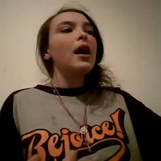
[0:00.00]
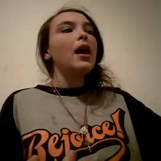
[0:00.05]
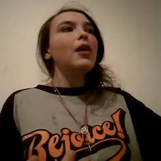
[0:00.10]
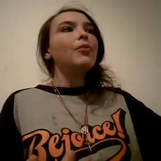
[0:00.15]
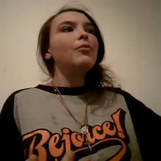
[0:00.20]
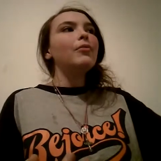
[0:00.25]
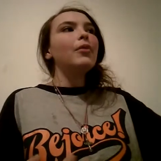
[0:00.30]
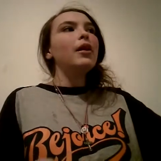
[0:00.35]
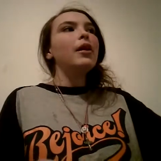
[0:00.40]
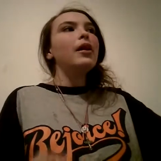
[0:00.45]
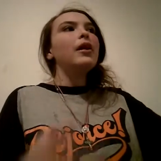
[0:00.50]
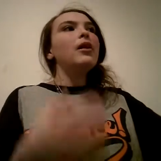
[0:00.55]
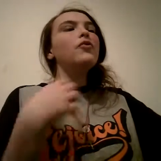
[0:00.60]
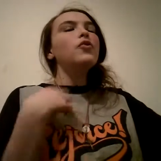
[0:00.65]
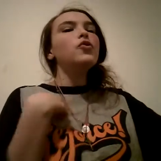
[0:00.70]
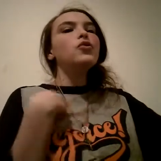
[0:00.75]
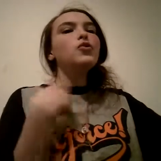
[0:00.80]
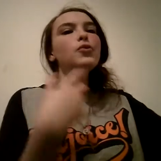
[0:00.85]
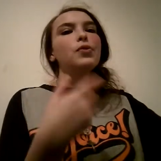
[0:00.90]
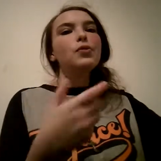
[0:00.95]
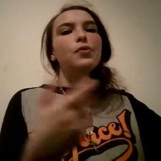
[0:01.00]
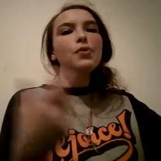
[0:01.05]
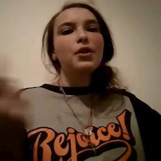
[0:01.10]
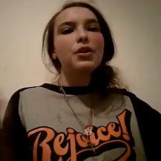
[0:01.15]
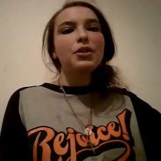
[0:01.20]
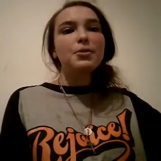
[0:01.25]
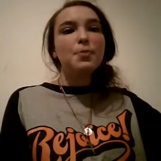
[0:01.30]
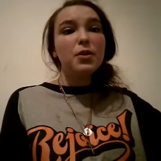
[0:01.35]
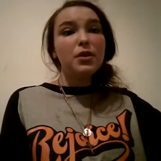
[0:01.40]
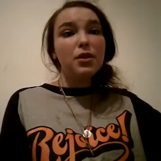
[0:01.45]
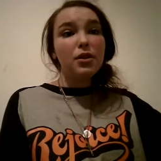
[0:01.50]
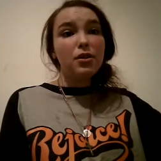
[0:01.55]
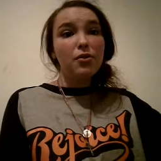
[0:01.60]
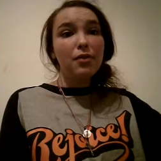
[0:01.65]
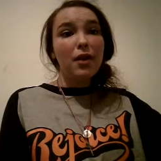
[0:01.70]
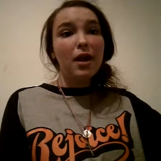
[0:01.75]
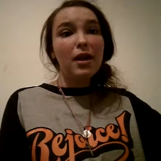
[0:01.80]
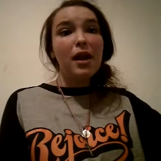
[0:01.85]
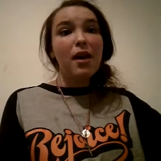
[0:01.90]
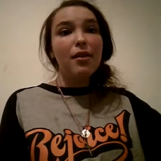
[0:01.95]
And if you're doing what you're supposed to do
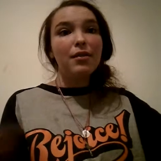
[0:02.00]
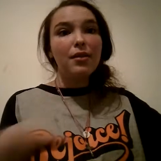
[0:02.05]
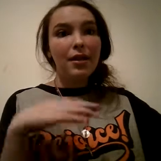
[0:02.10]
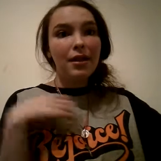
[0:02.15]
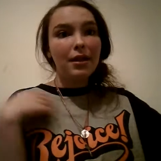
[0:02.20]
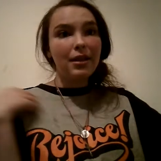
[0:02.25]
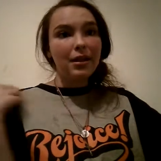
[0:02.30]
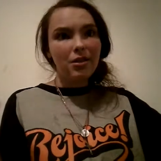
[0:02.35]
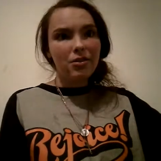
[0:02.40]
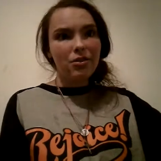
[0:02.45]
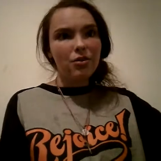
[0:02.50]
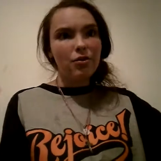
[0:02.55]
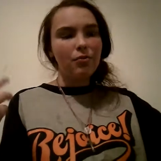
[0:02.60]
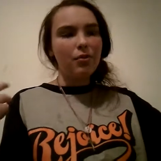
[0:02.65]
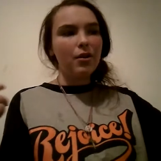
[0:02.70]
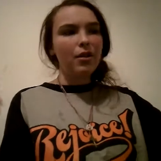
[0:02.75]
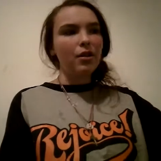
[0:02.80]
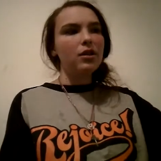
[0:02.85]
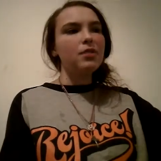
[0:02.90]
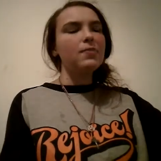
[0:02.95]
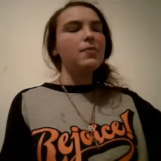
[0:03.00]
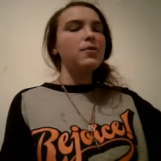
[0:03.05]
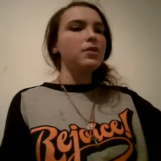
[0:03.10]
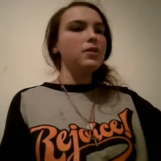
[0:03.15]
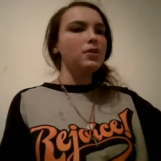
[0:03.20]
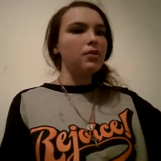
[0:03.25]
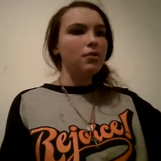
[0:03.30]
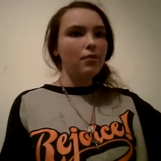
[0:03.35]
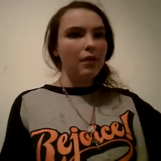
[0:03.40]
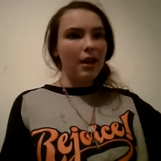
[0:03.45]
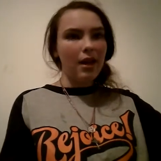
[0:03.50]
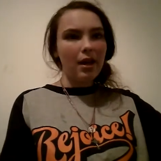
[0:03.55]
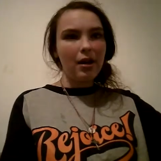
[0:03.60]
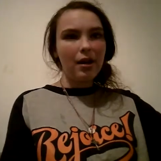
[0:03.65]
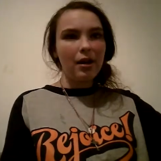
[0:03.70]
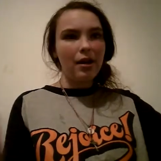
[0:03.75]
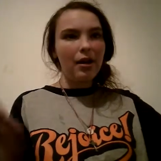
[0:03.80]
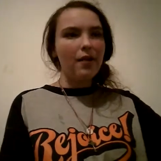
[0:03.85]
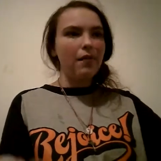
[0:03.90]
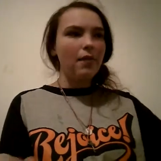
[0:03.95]
right now, then it leads you to what you're supposed to do later,
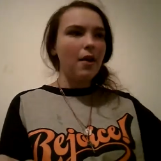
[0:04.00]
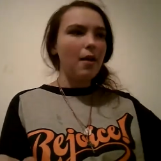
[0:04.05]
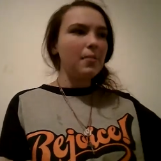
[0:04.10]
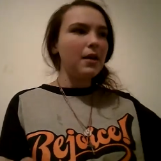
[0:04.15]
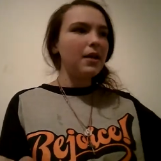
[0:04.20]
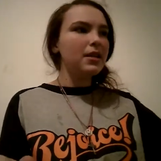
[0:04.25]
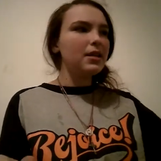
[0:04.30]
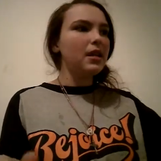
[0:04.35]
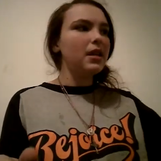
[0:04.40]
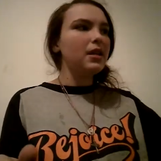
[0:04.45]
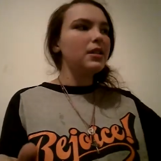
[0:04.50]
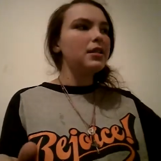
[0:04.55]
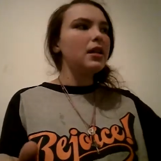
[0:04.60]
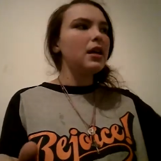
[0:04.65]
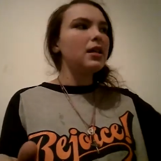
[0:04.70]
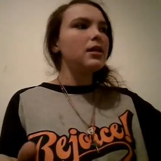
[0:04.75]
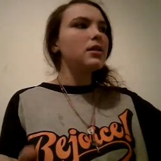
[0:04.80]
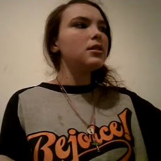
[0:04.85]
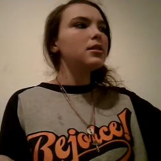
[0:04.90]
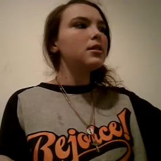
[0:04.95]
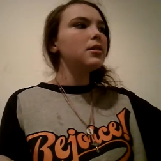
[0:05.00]
if that makes any sense.